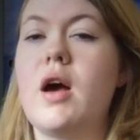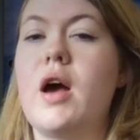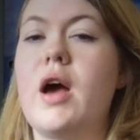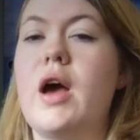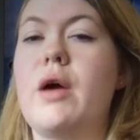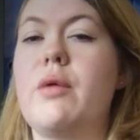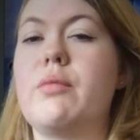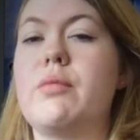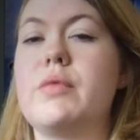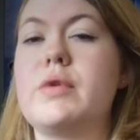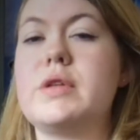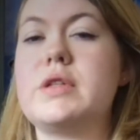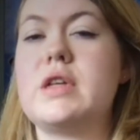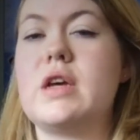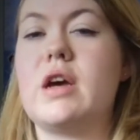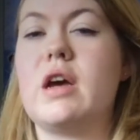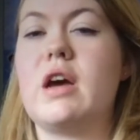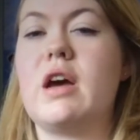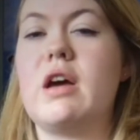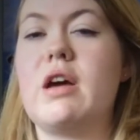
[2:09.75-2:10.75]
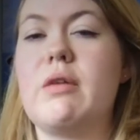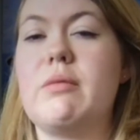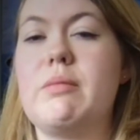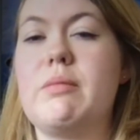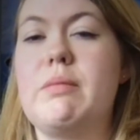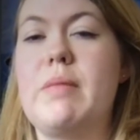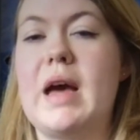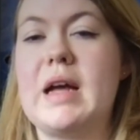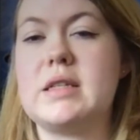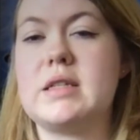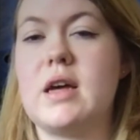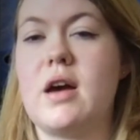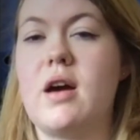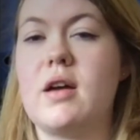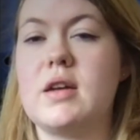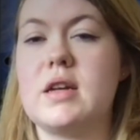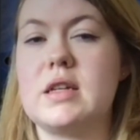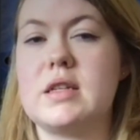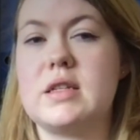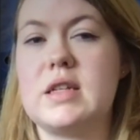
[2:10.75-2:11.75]
to better
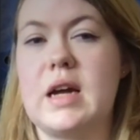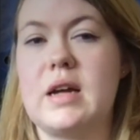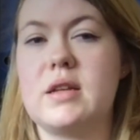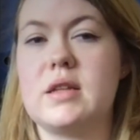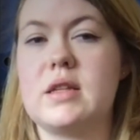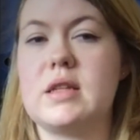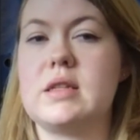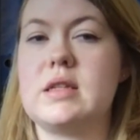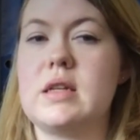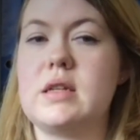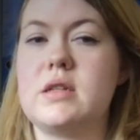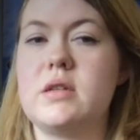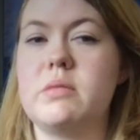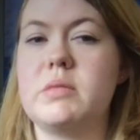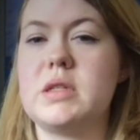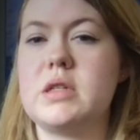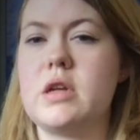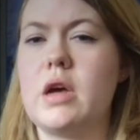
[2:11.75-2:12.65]
understand the systems,